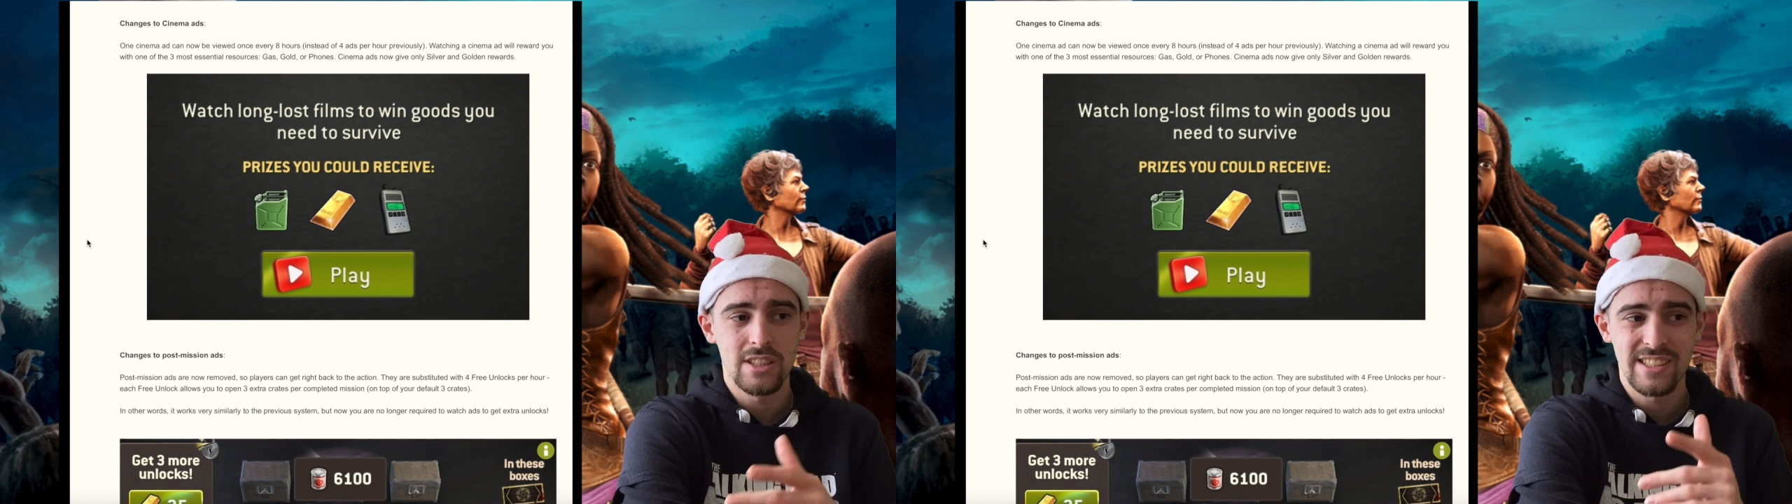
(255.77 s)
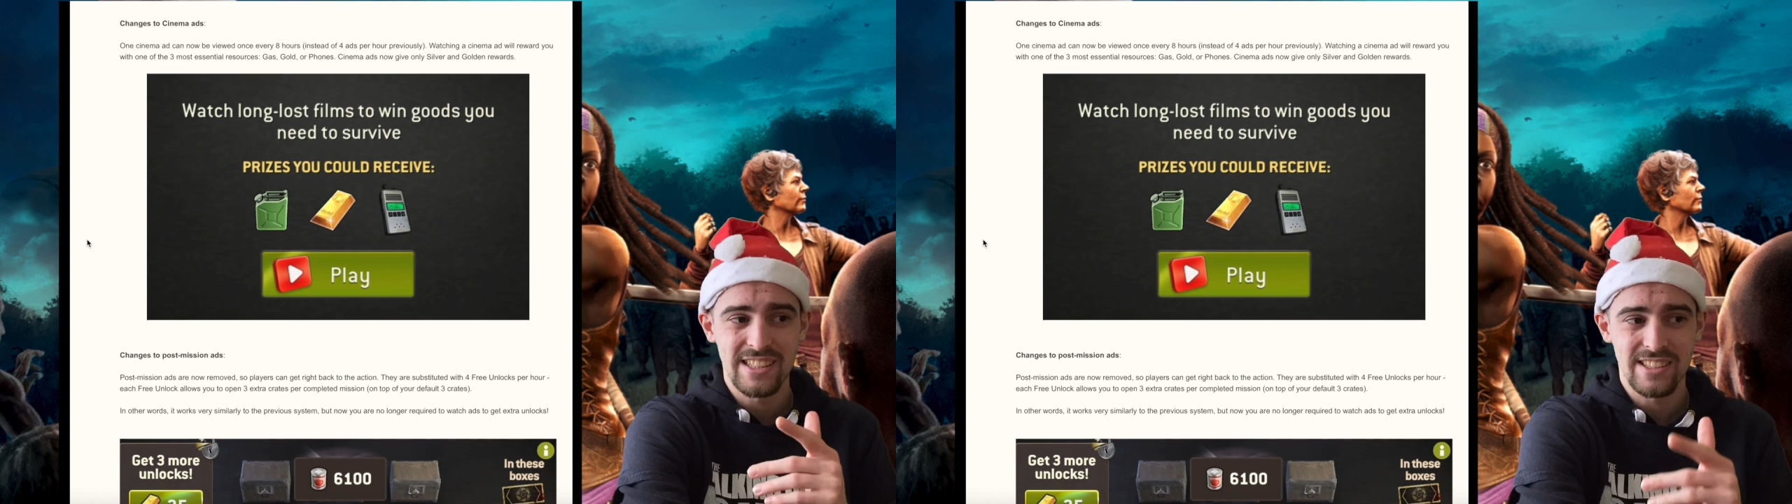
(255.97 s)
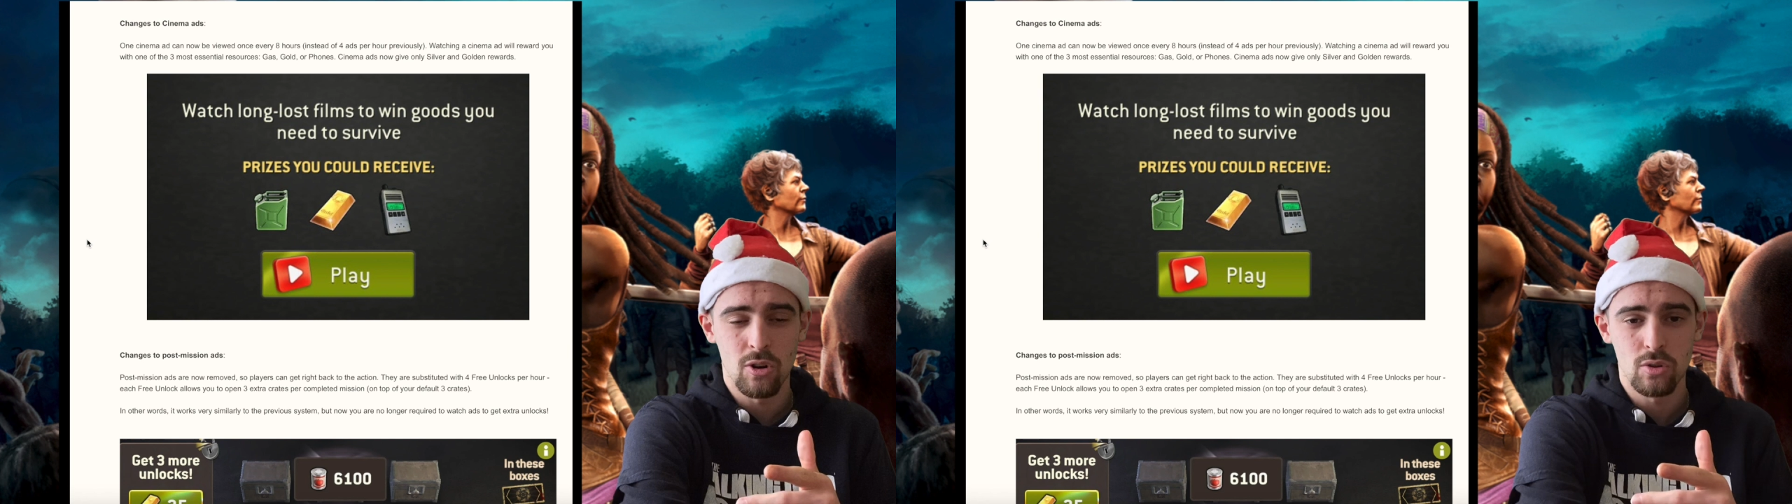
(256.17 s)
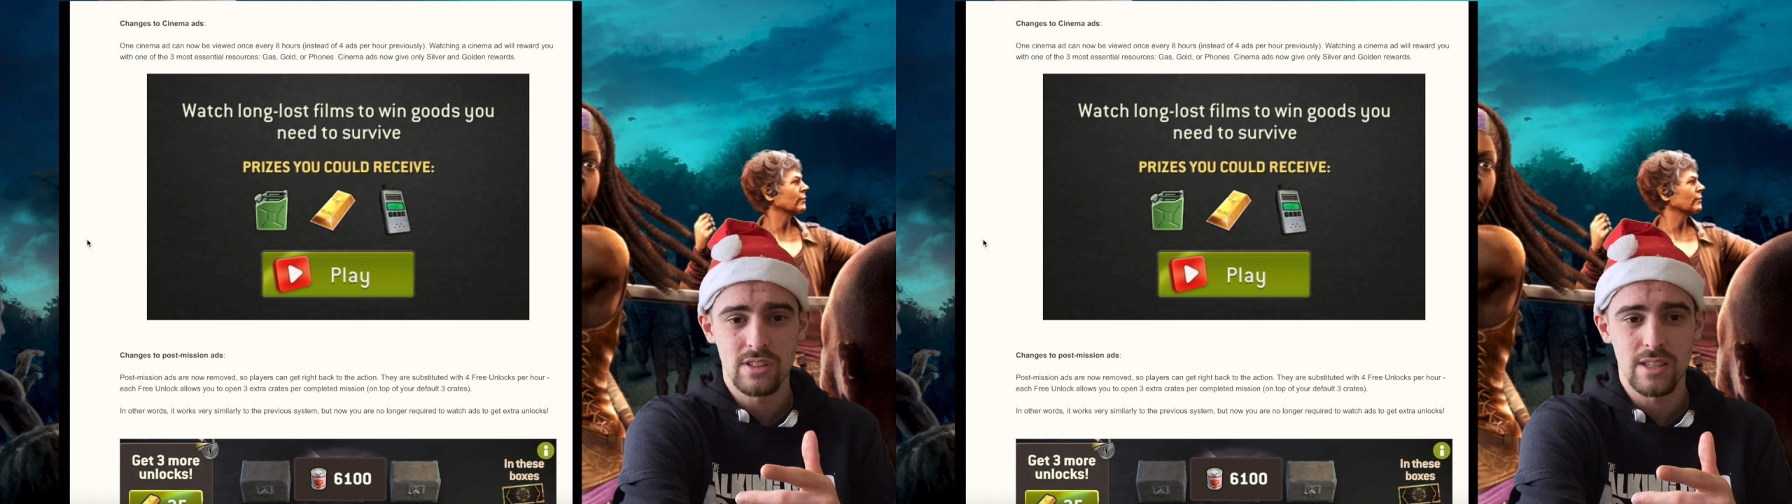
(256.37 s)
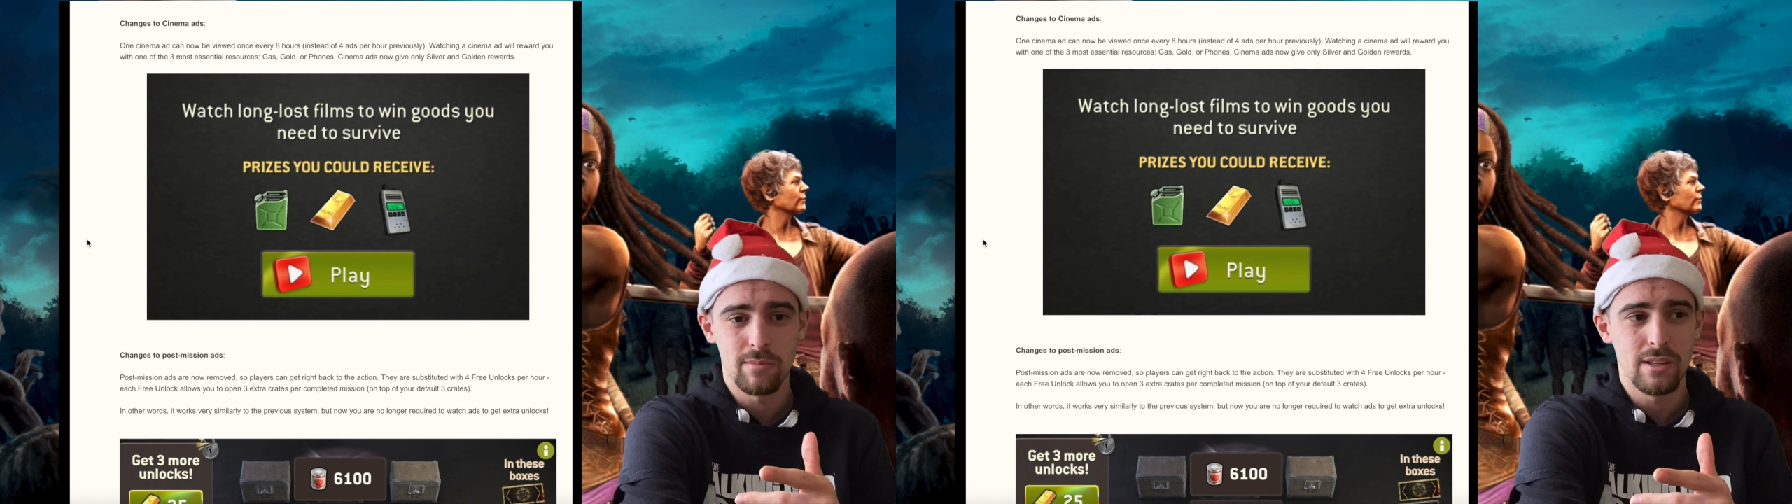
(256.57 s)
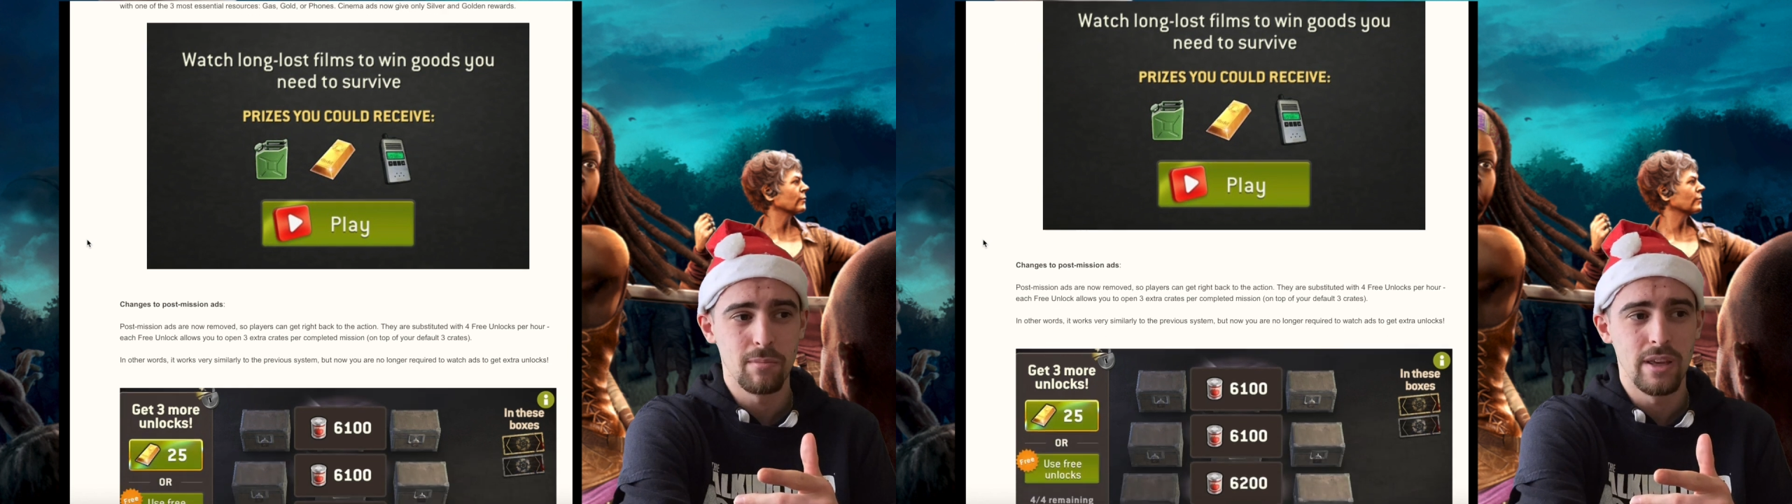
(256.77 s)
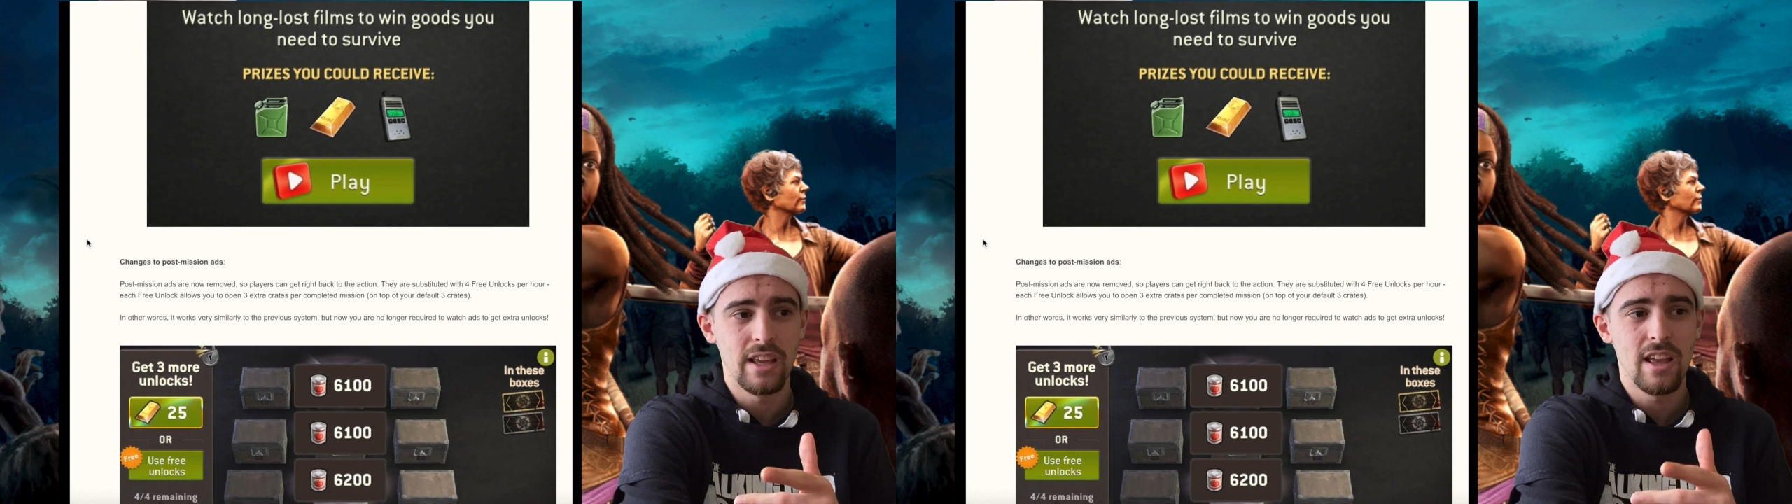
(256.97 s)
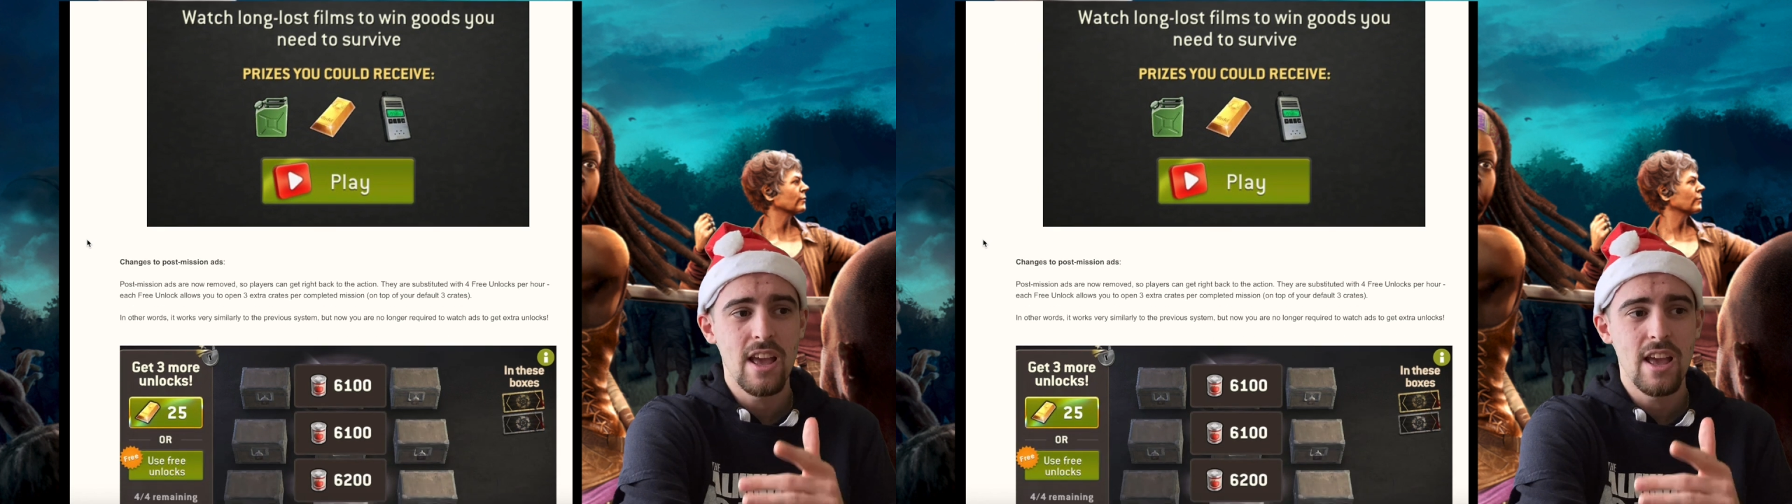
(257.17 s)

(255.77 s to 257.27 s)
This is also something big.